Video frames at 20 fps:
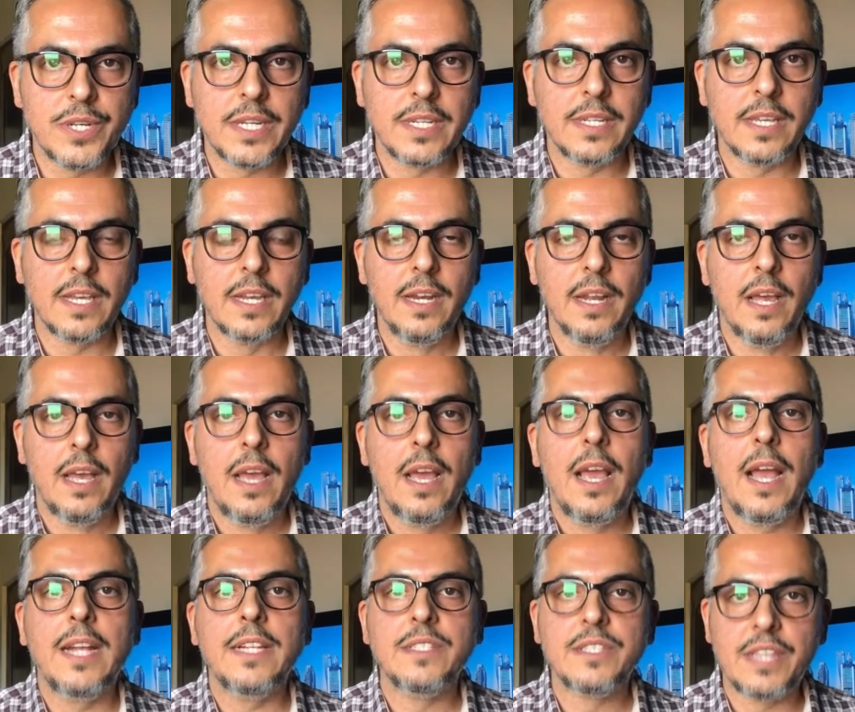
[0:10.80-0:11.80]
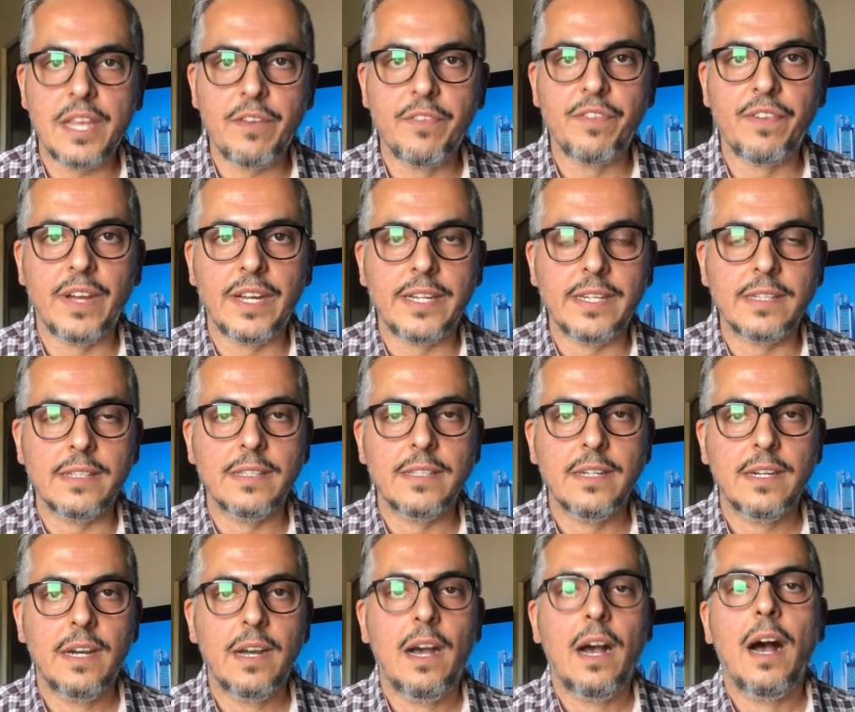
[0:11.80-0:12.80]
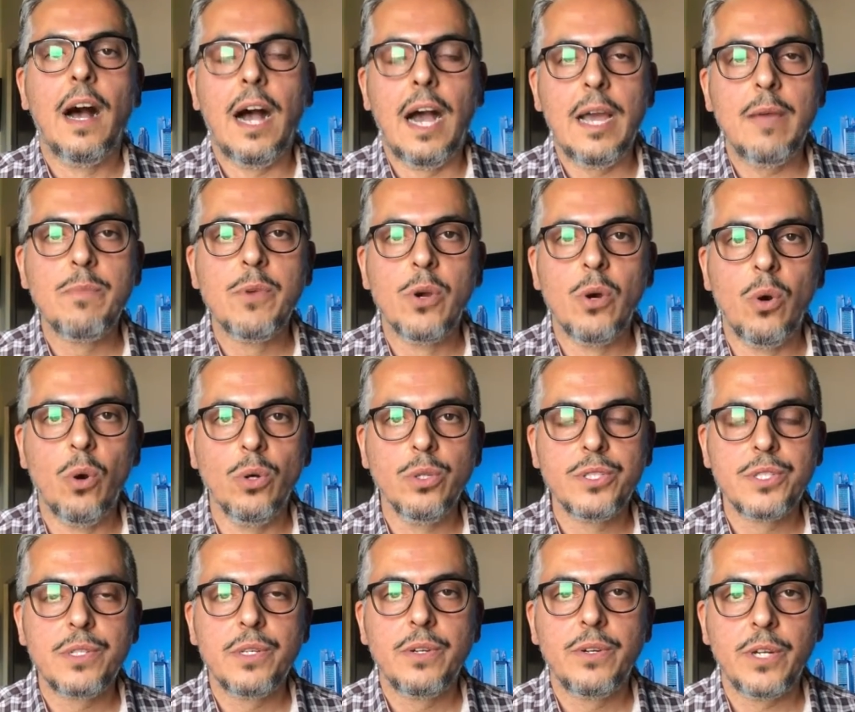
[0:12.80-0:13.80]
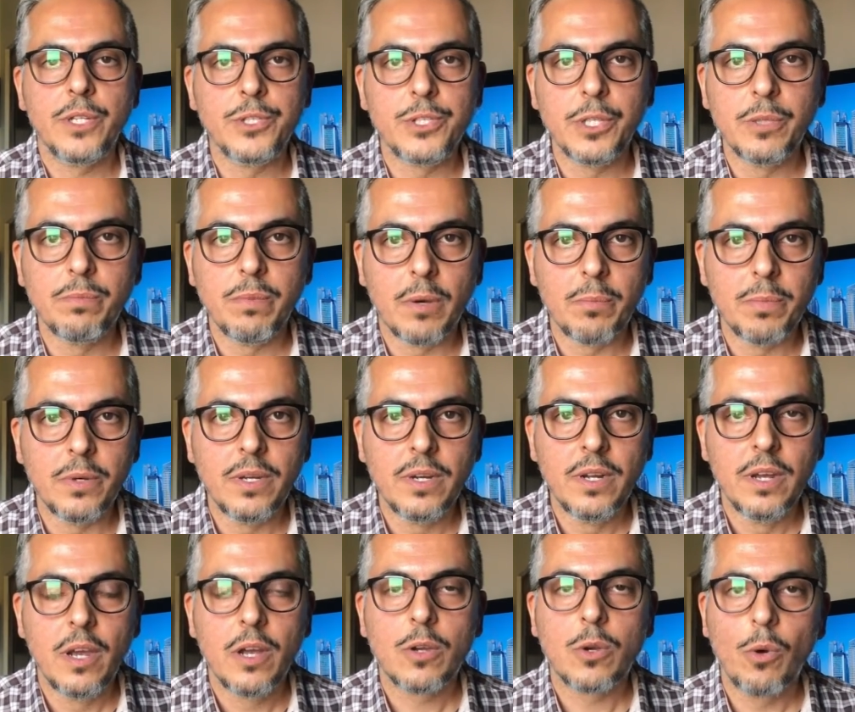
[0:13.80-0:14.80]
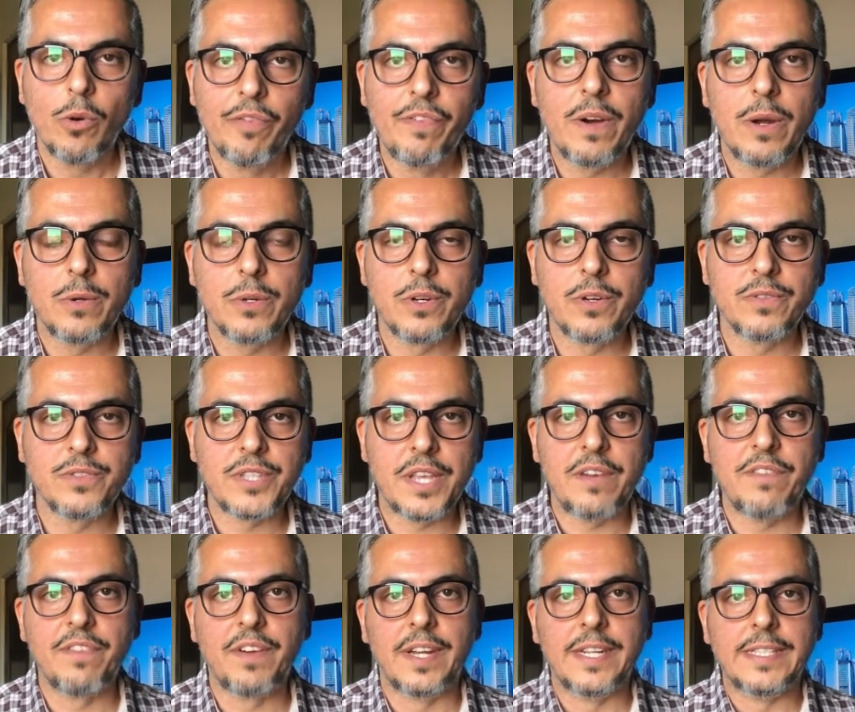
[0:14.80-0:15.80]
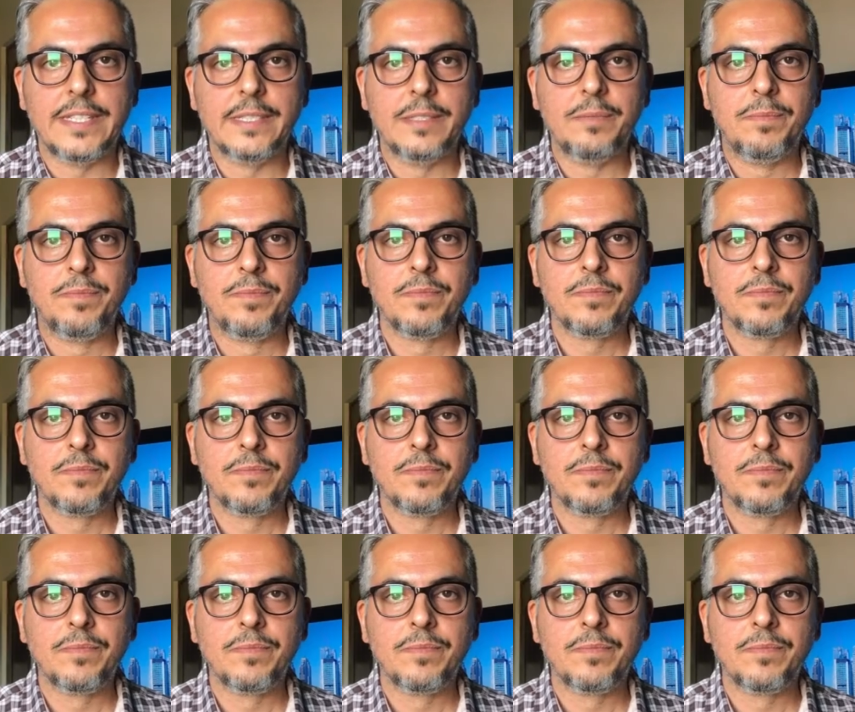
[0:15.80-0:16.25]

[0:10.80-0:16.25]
Retail and Zen Finder. I am your host, Ranjit Babbar, co-founder of Zen Finder.